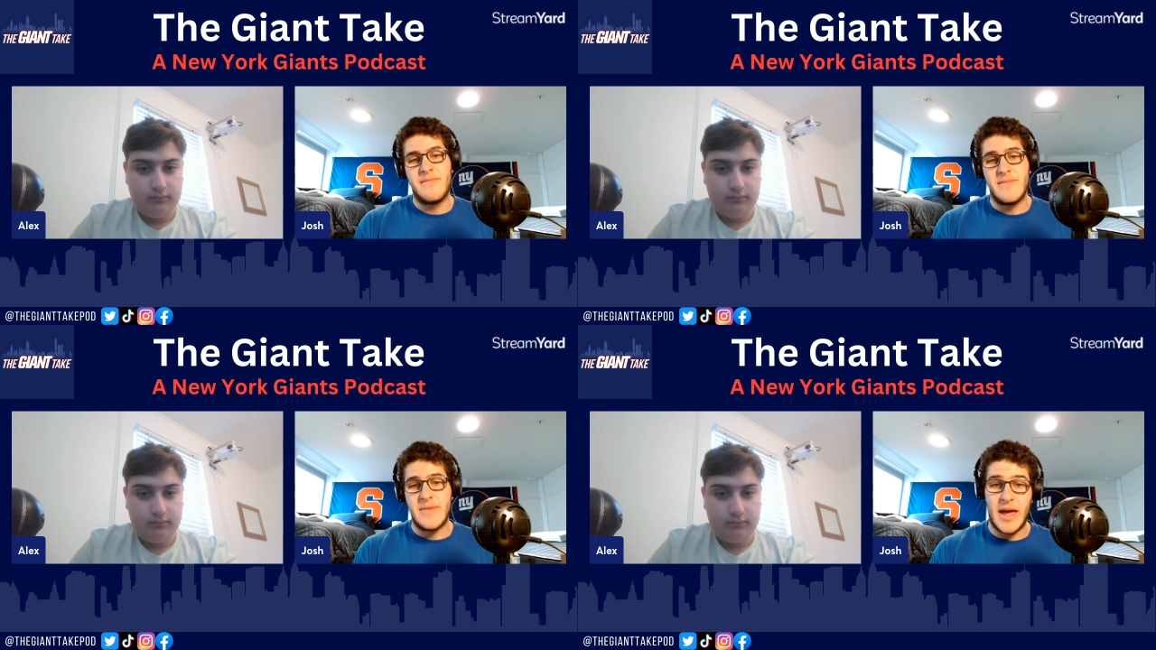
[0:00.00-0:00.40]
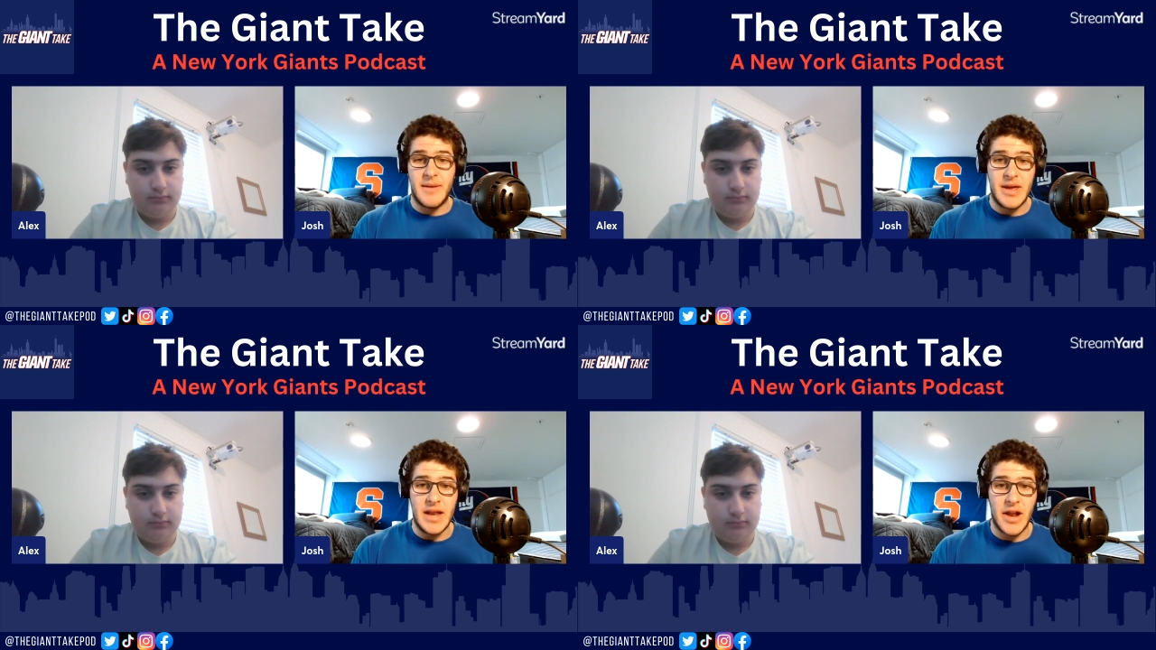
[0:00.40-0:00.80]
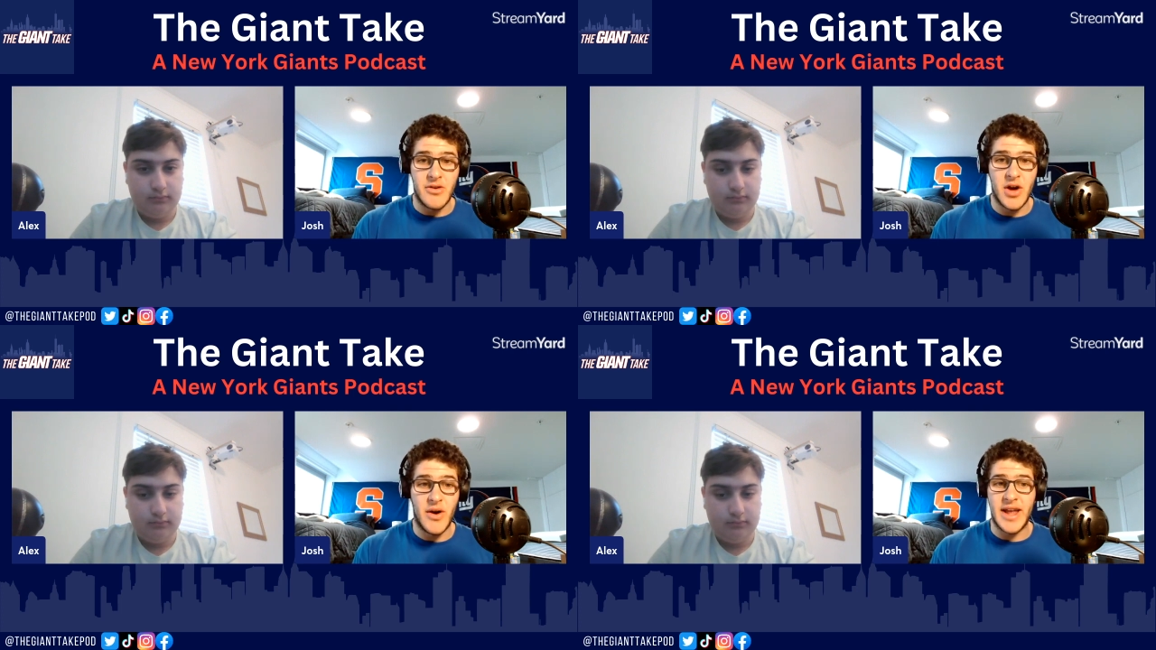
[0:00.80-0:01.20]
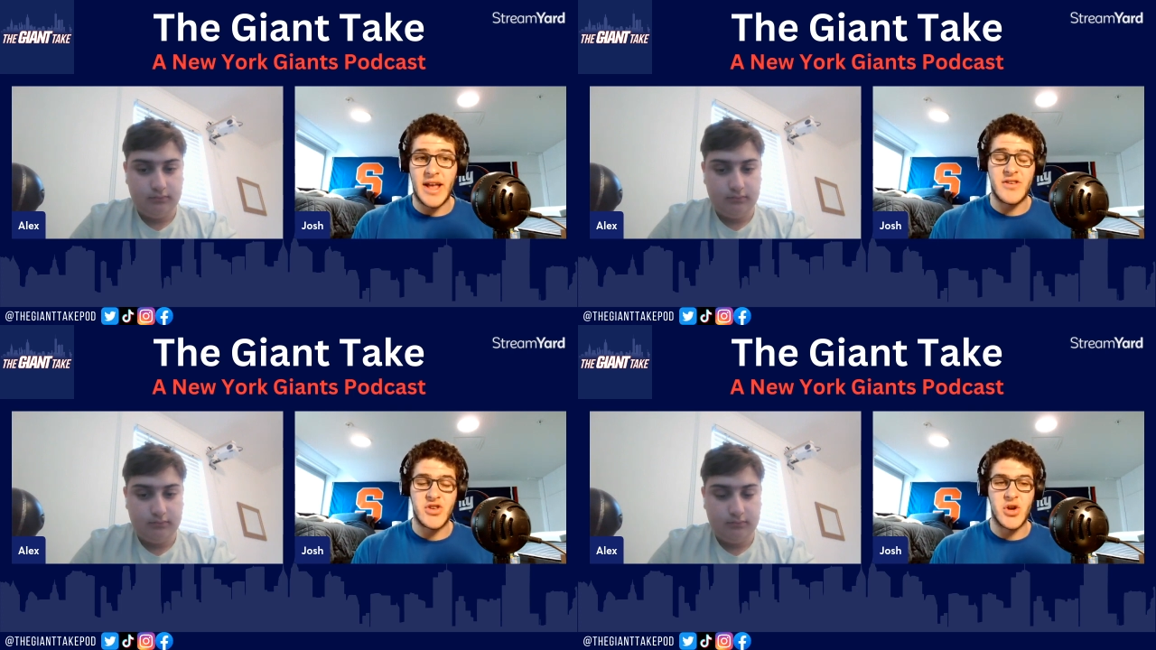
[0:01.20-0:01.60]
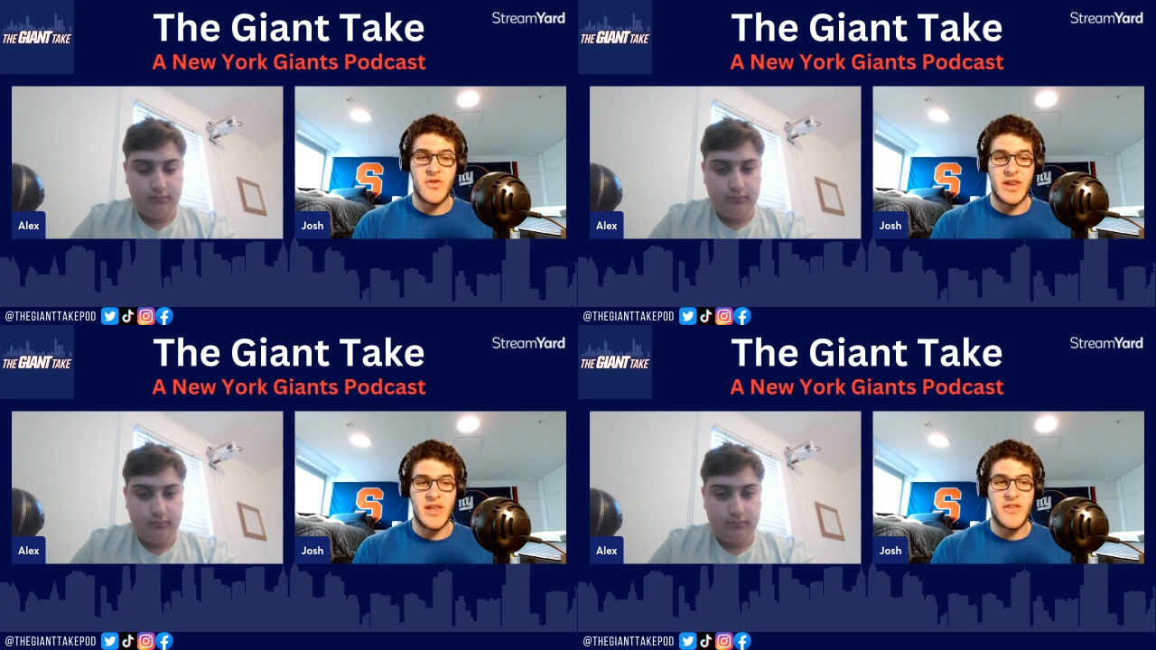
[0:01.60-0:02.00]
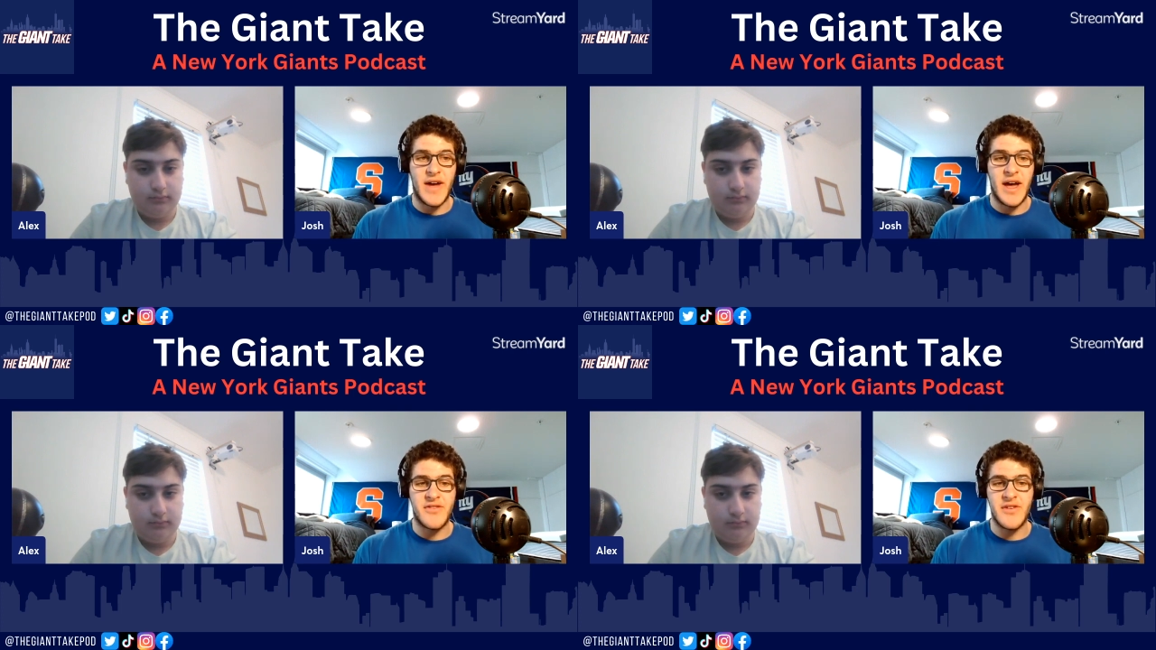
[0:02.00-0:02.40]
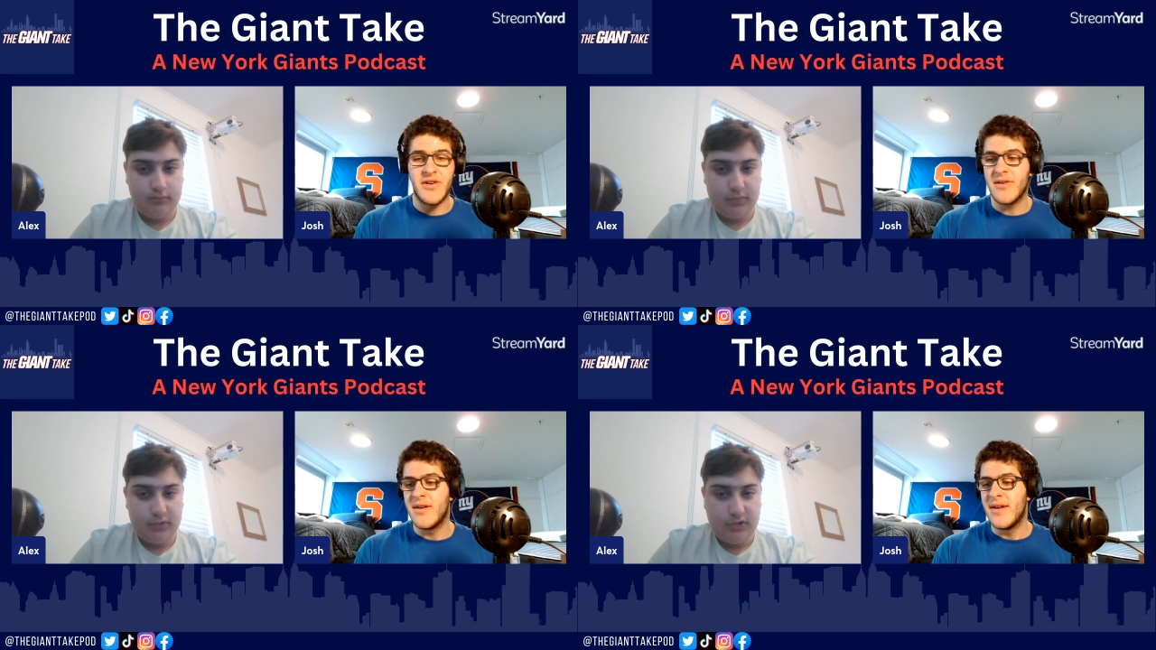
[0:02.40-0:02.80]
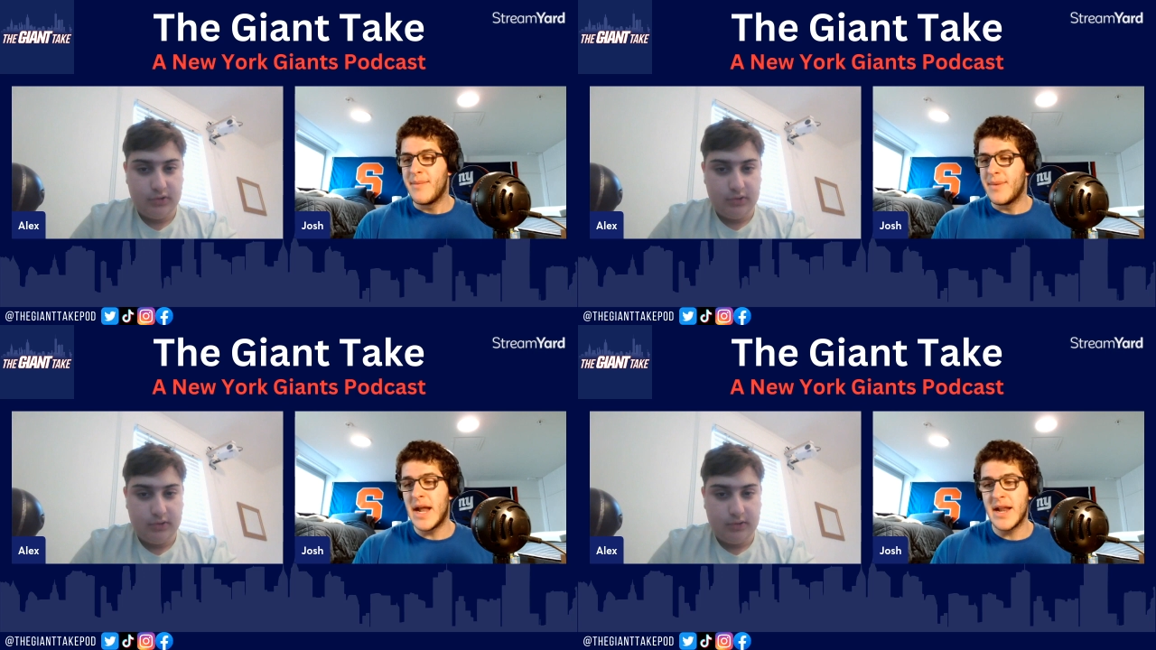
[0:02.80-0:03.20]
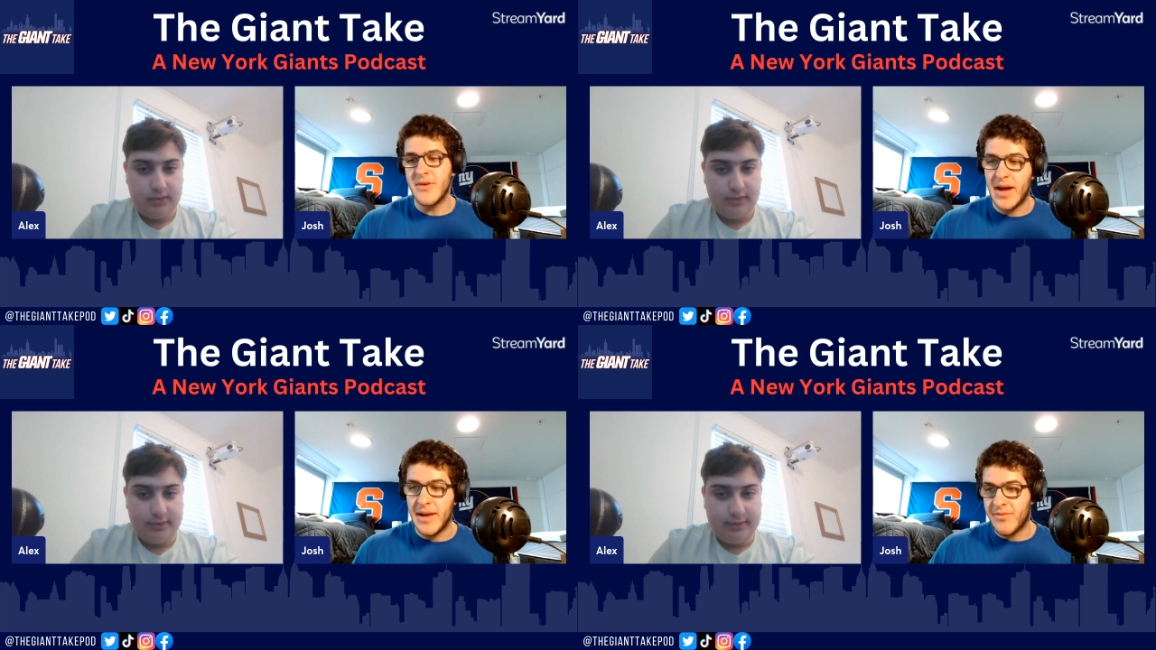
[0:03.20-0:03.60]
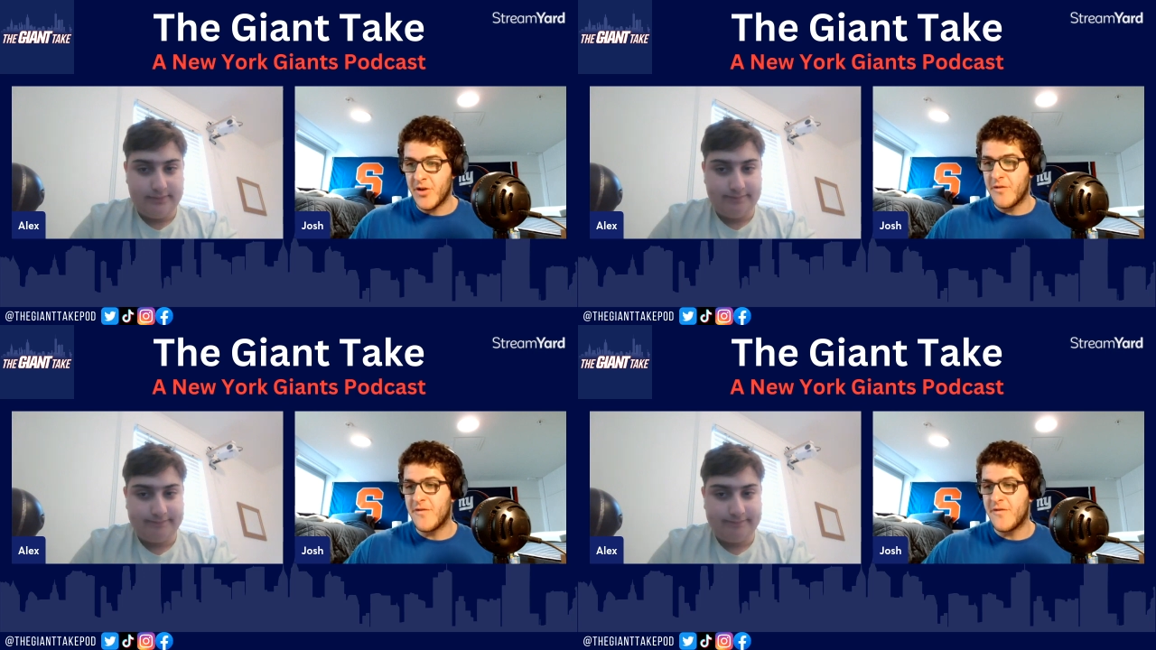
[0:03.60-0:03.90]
Speaker 1: I mean, I don't know. I guess it shows that he's faster. But anyway, so yeah.